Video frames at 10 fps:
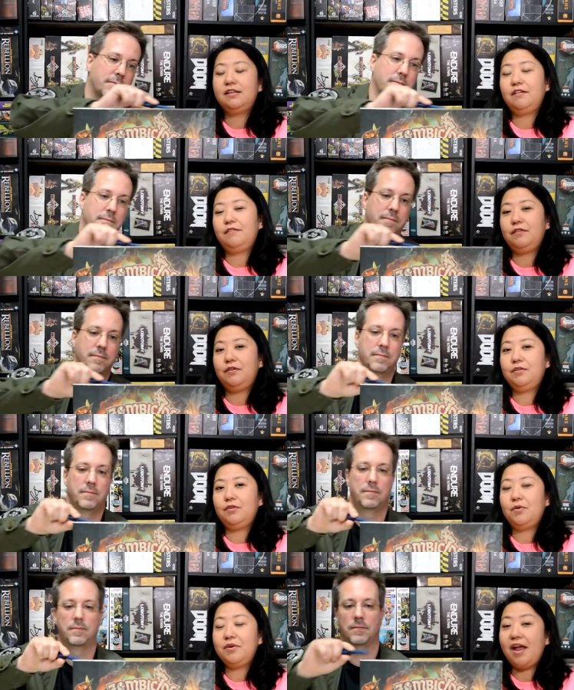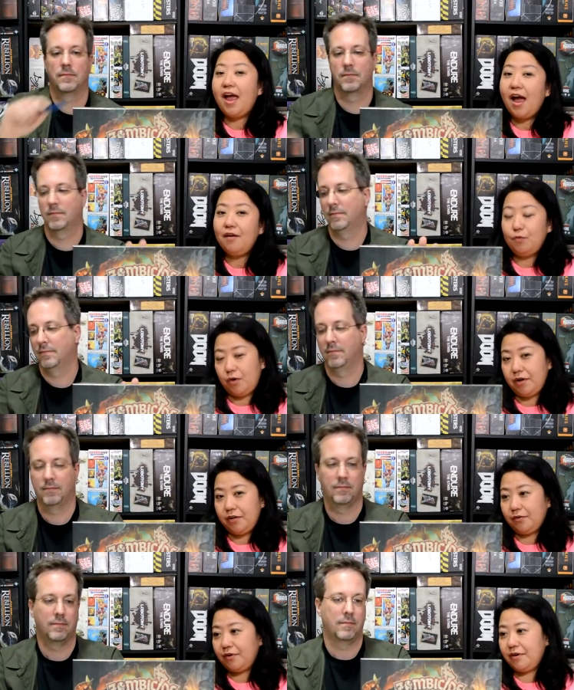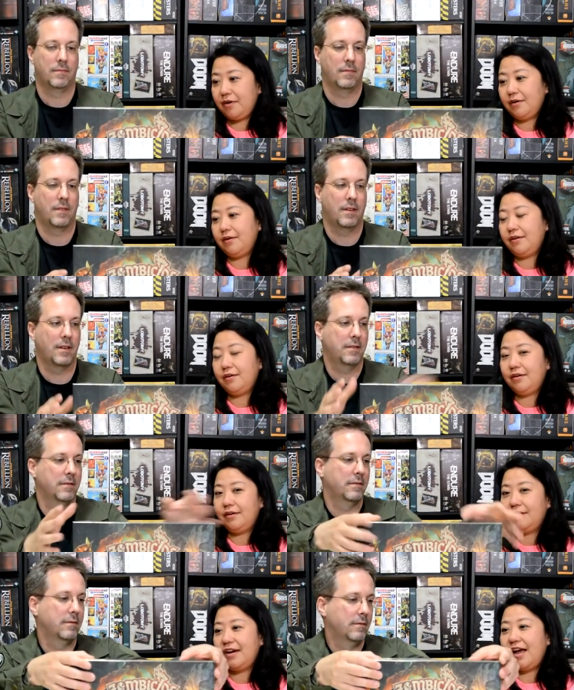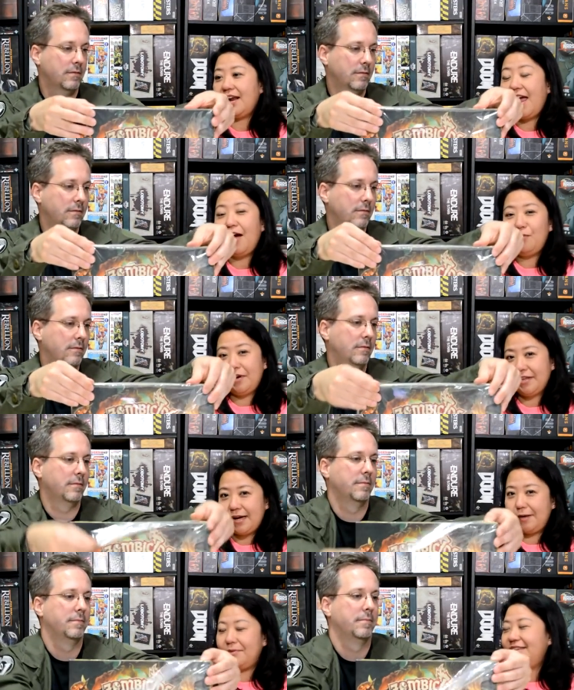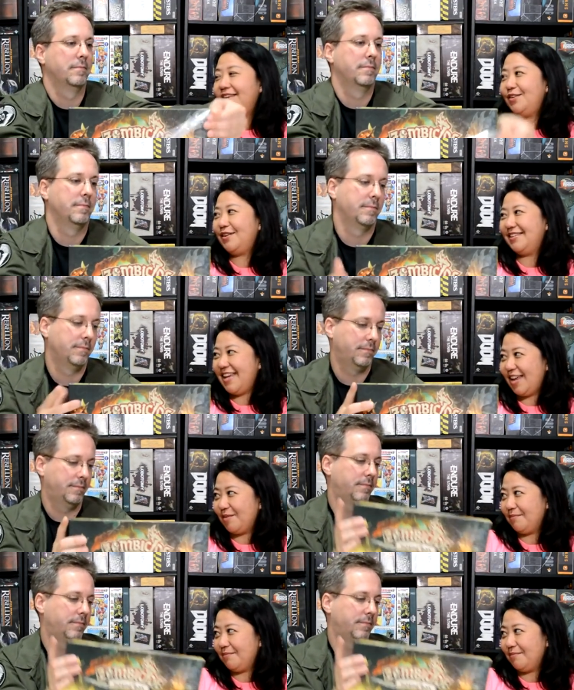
Speaker 1: if you don't have one or not have one coming, then you can see it.